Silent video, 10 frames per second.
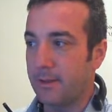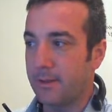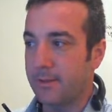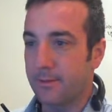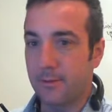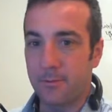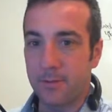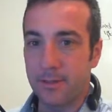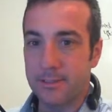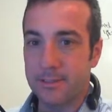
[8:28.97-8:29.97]
you get the little
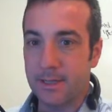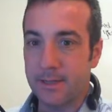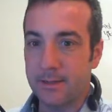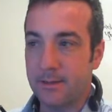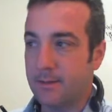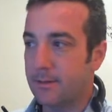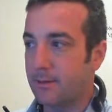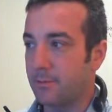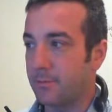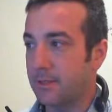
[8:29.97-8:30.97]
plus sign,
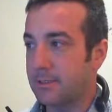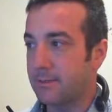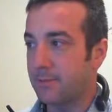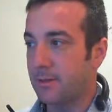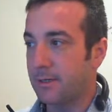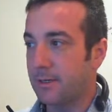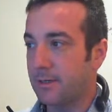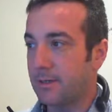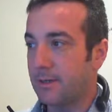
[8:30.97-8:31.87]
little plus symbol here.